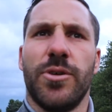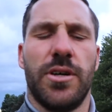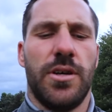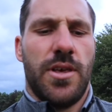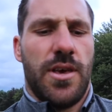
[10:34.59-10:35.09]
but
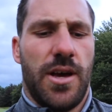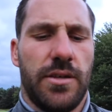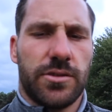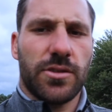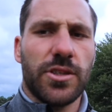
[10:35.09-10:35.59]

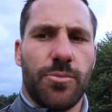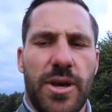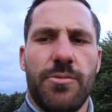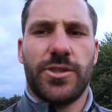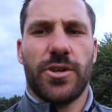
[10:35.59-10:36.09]
I've struggled a
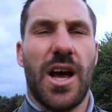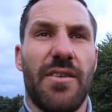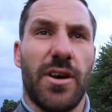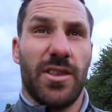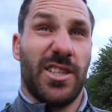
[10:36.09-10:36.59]
bit with
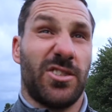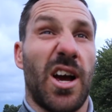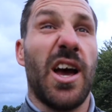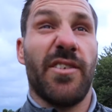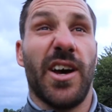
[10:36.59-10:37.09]
driver. This
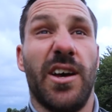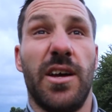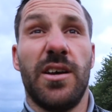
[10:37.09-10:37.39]
driver,